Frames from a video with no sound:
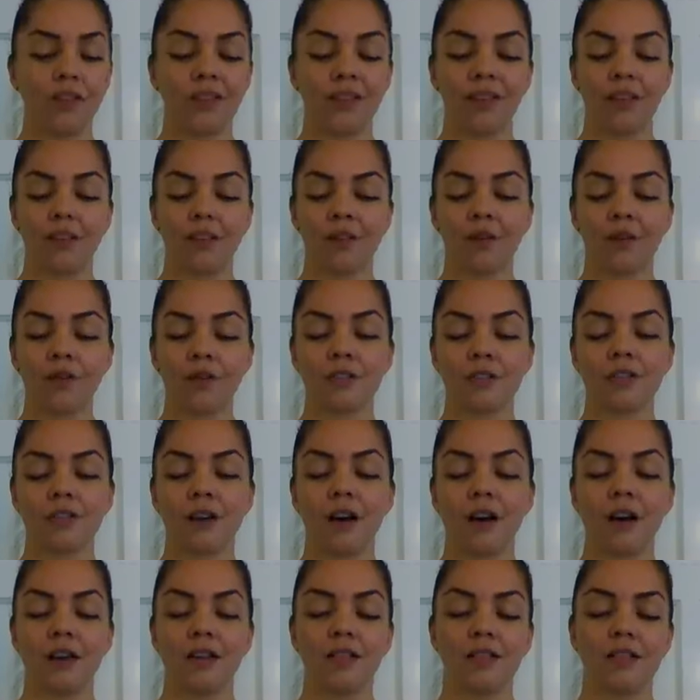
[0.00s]
Knowing that those
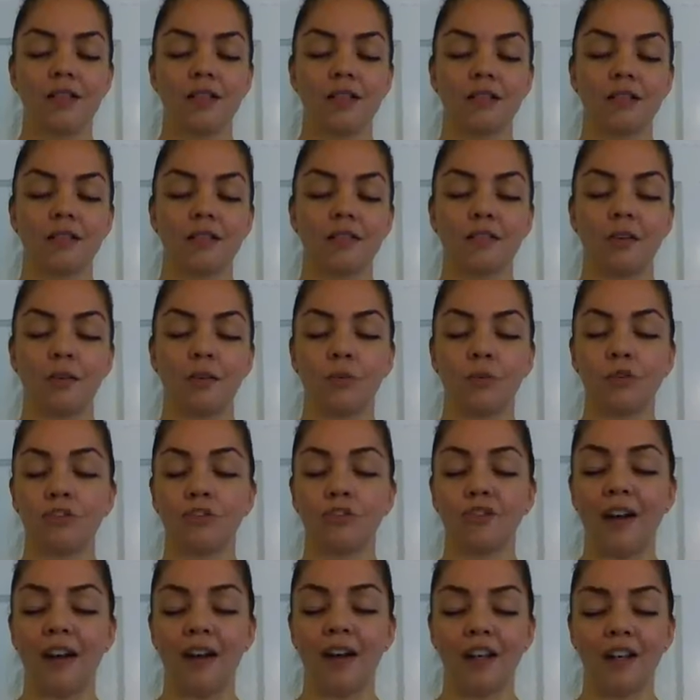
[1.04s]
thoughts don't
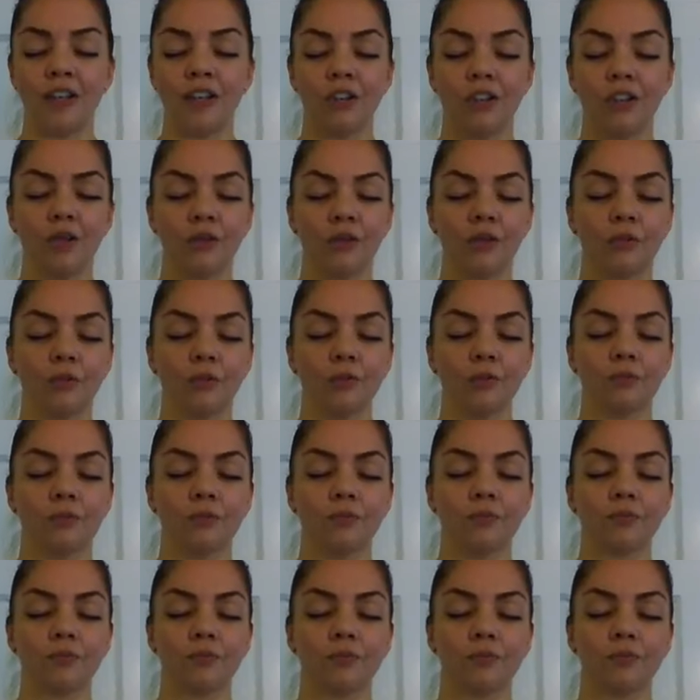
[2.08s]
define you,
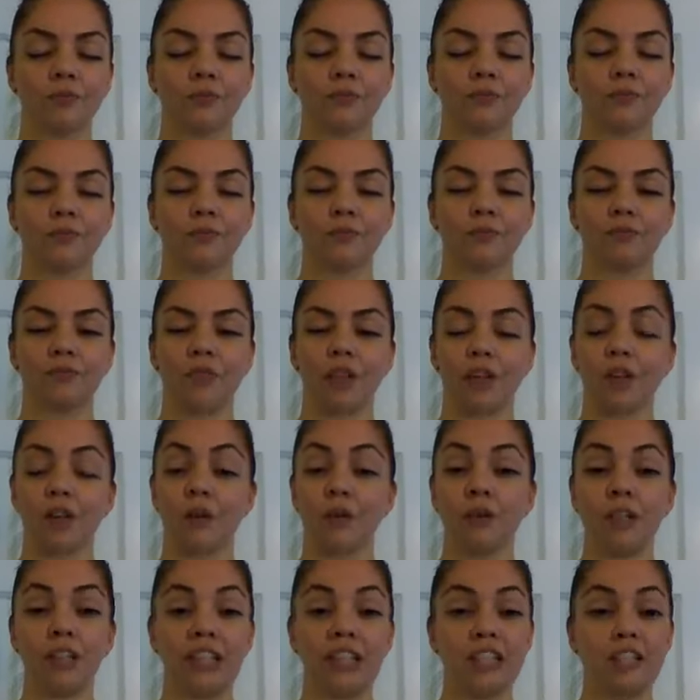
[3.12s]
they
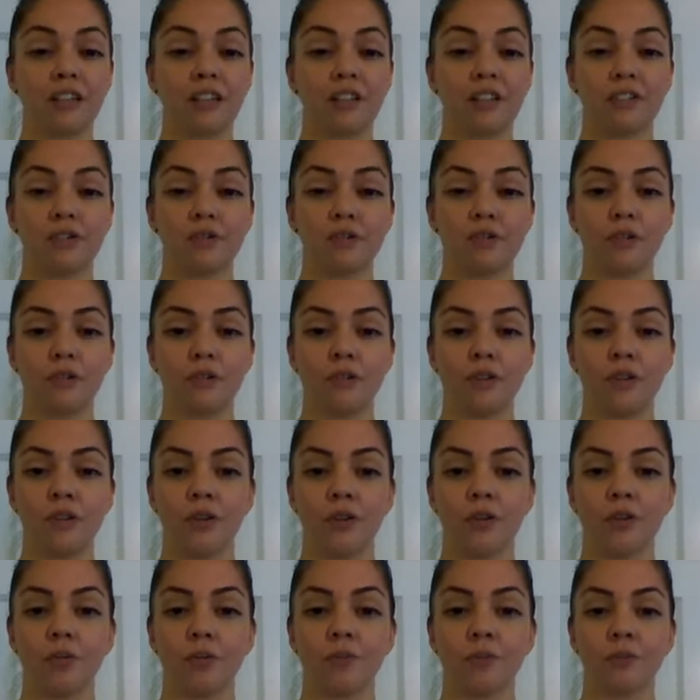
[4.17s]
don't need to control
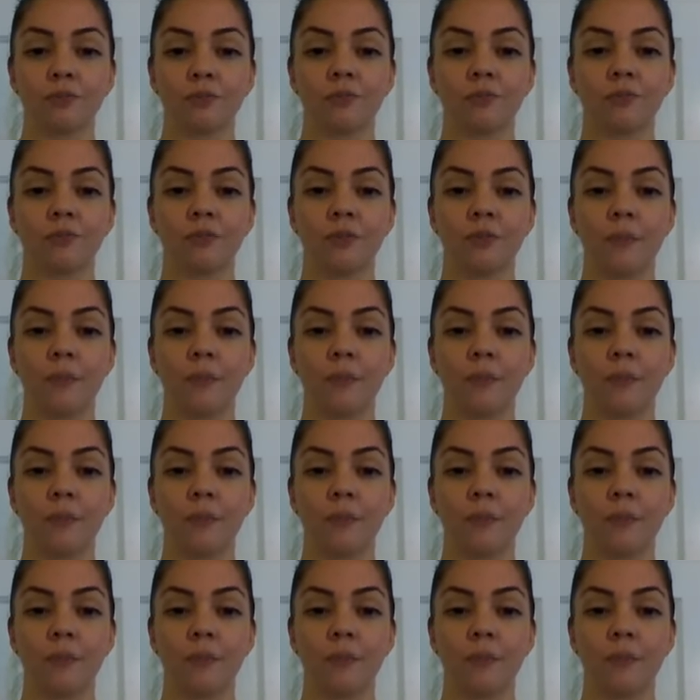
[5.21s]
you.